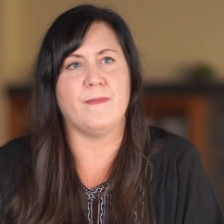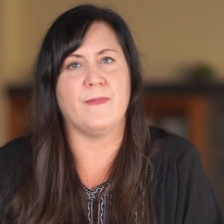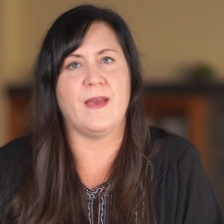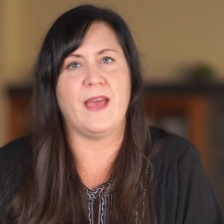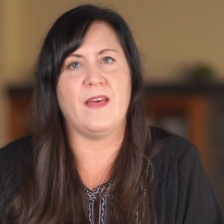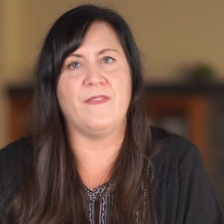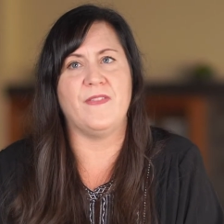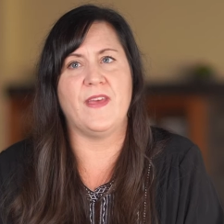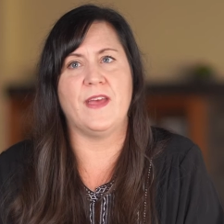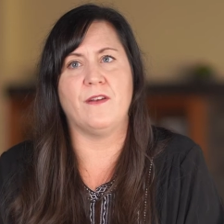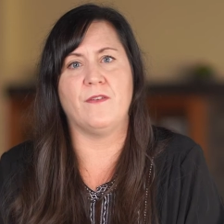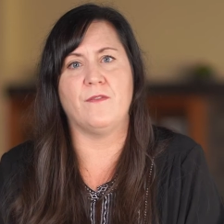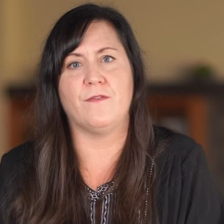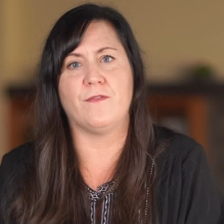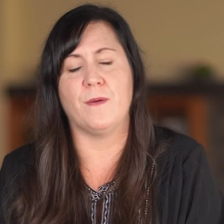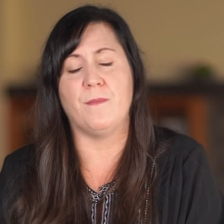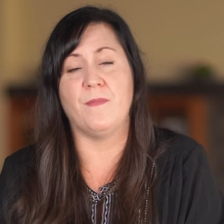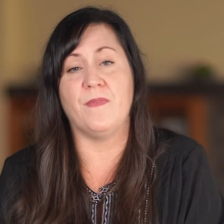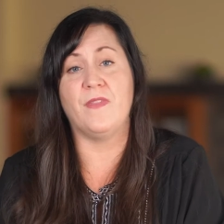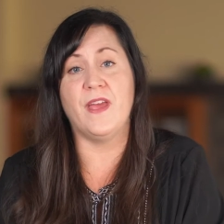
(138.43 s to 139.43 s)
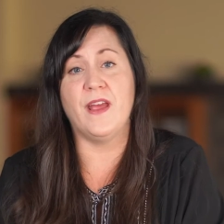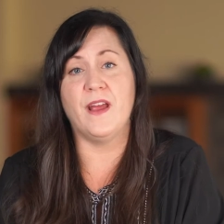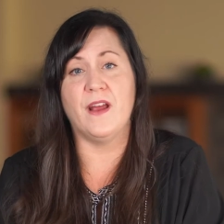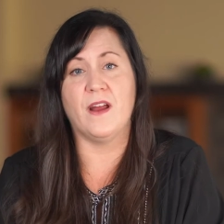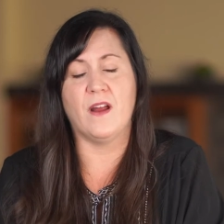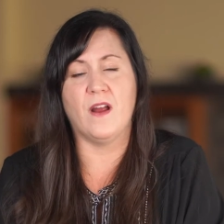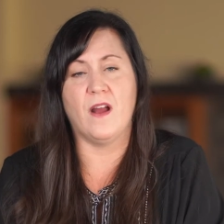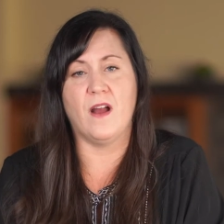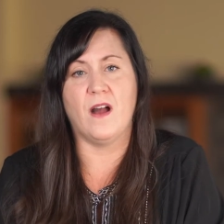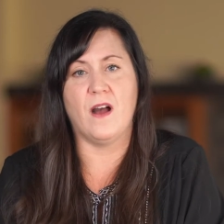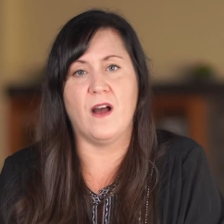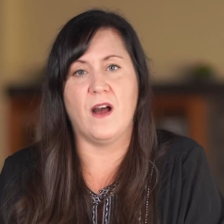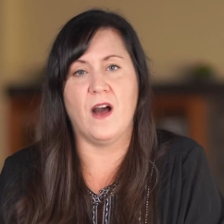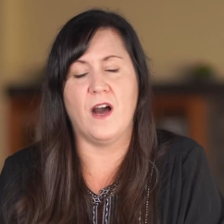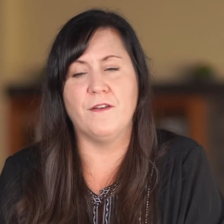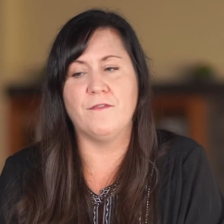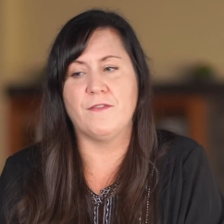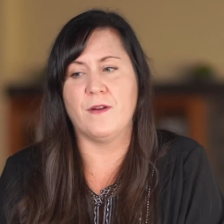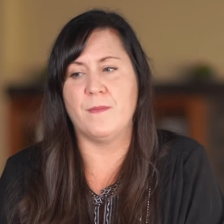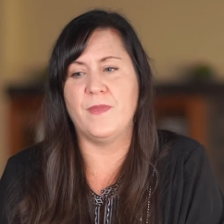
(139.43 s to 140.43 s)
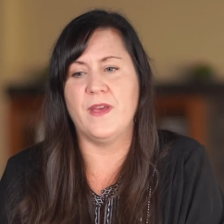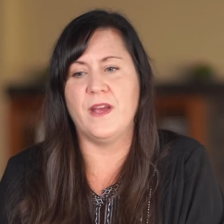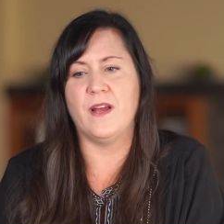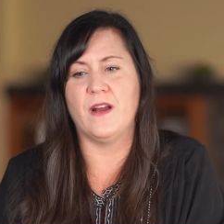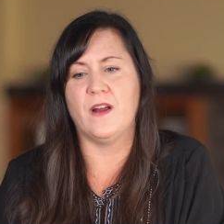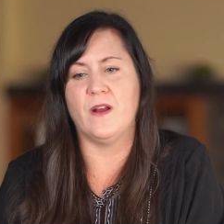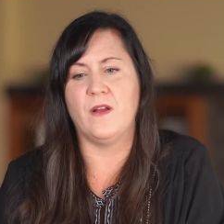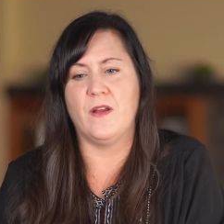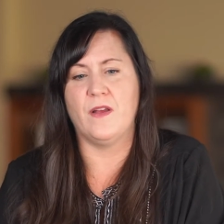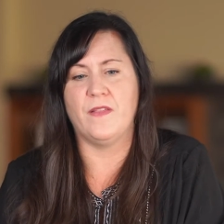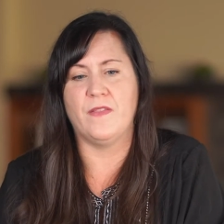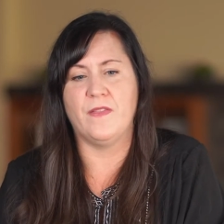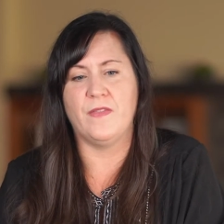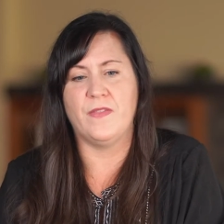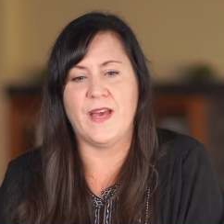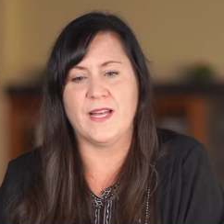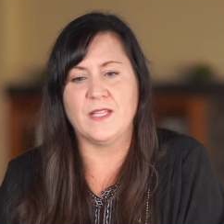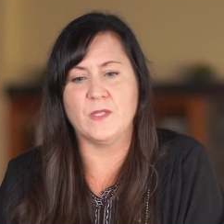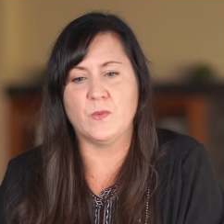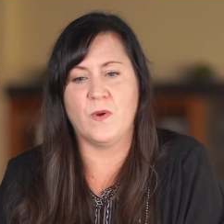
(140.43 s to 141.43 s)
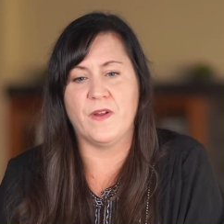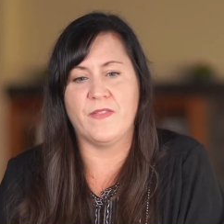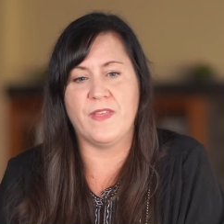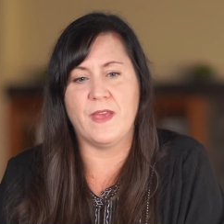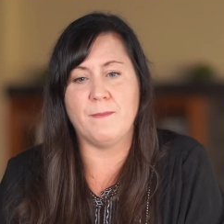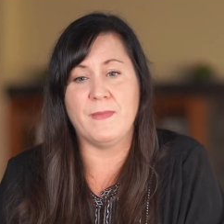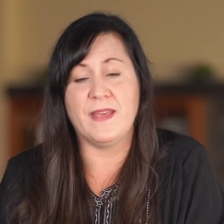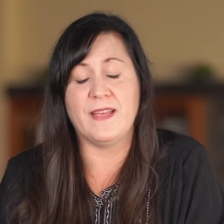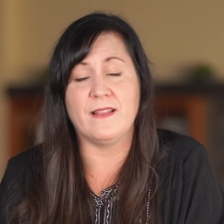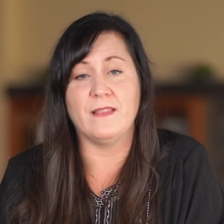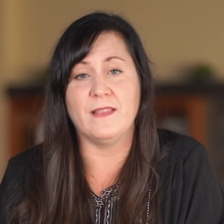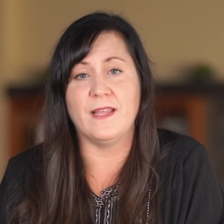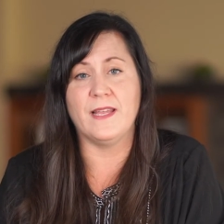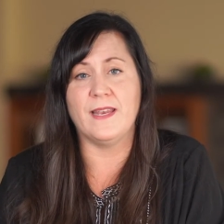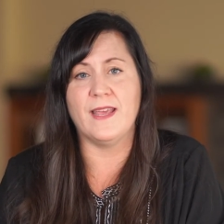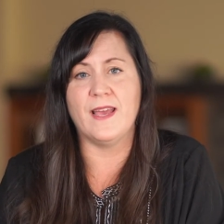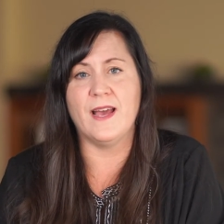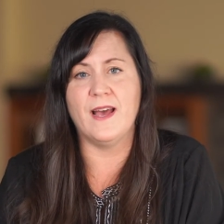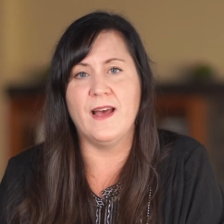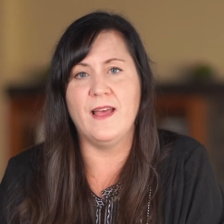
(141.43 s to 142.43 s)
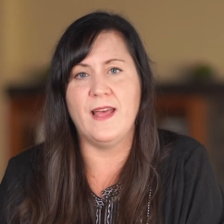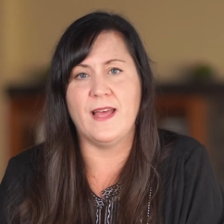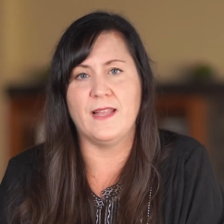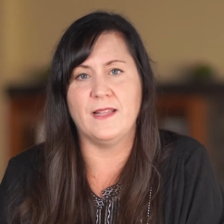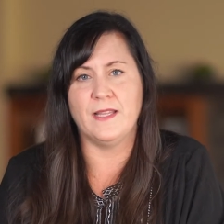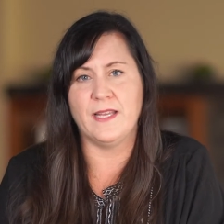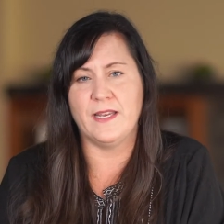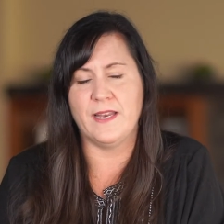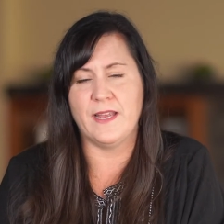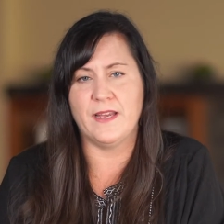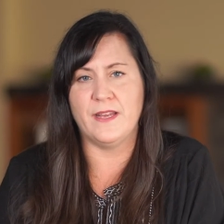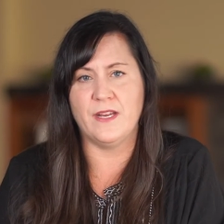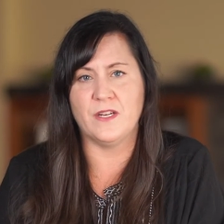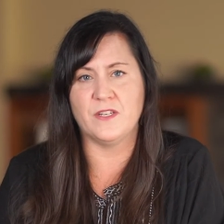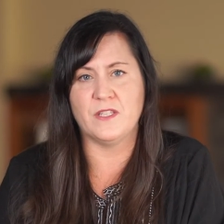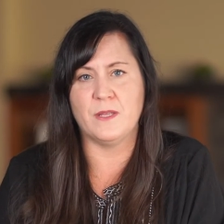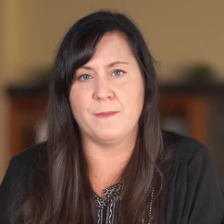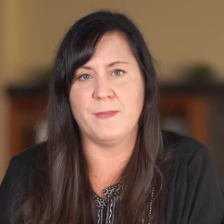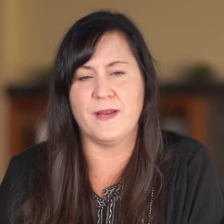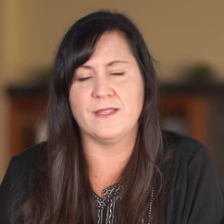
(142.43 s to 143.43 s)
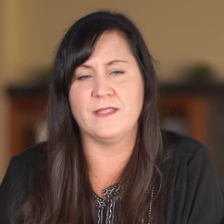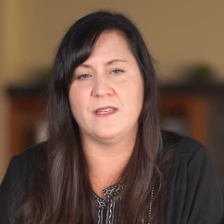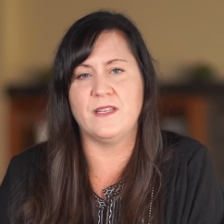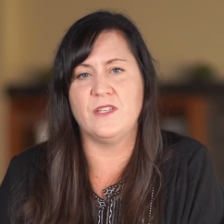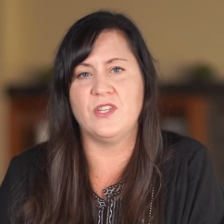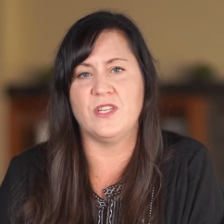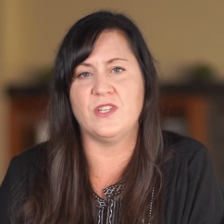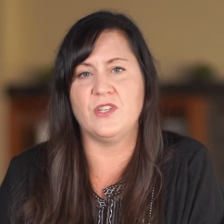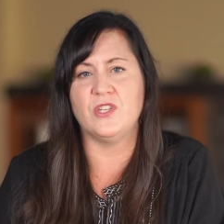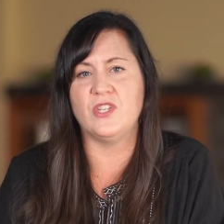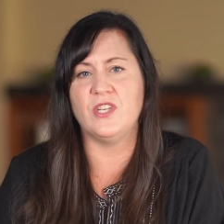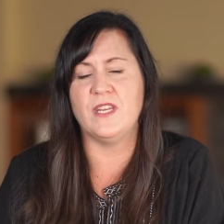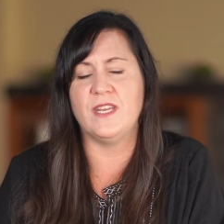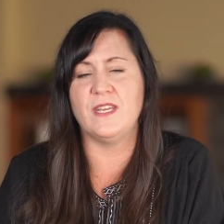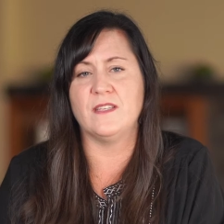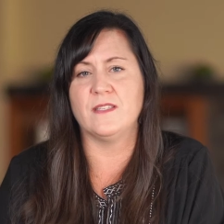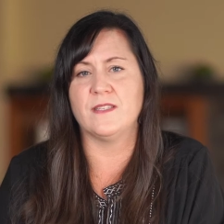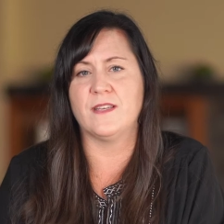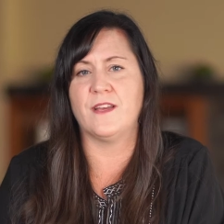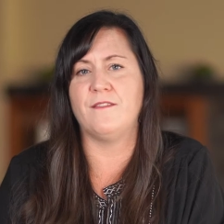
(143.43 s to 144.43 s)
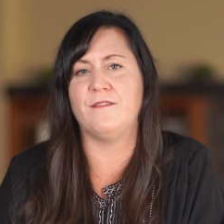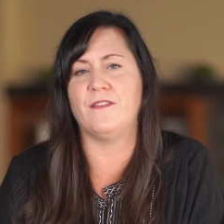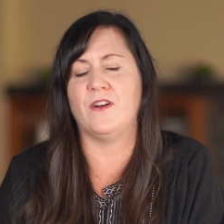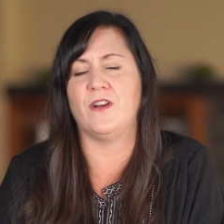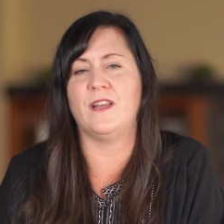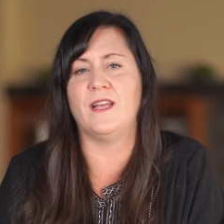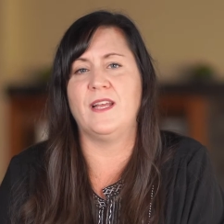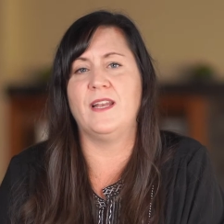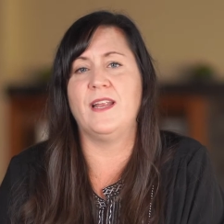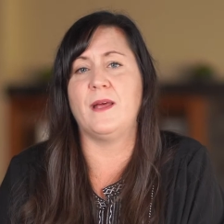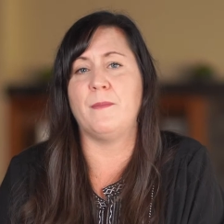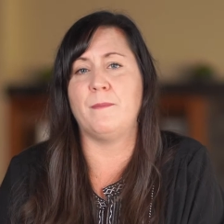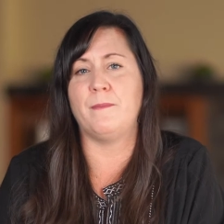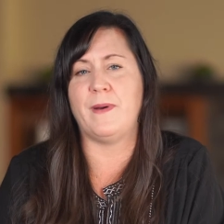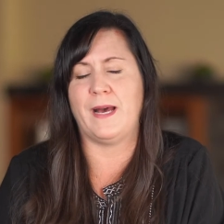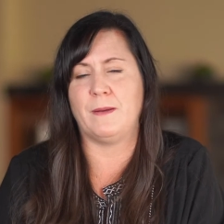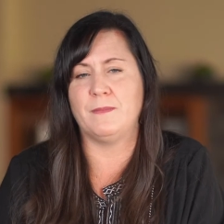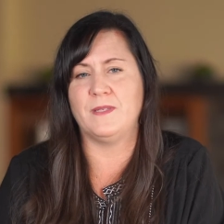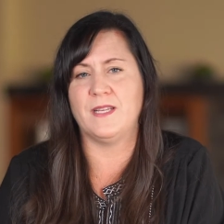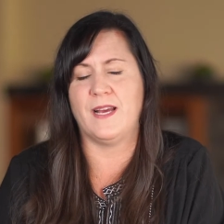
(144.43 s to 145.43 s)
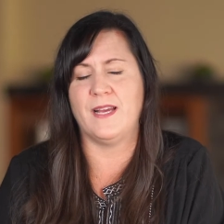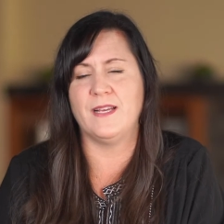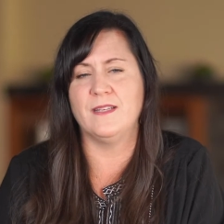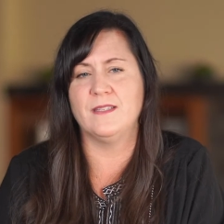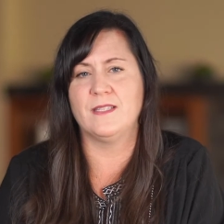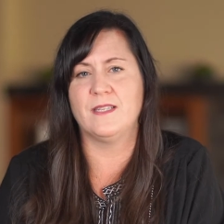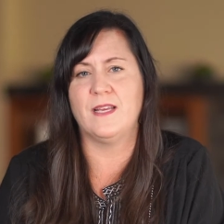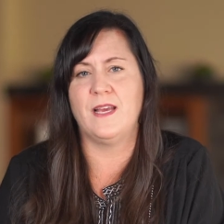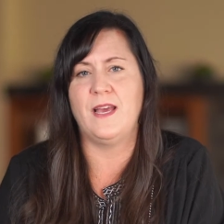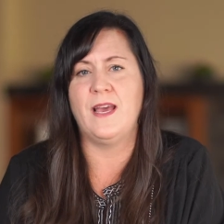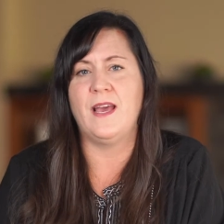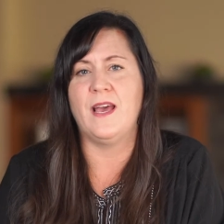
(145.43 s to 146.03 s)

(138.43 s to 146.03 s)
then from there, that's where they meet Lydia, and Lydia hears the message, and she is converted and baptized.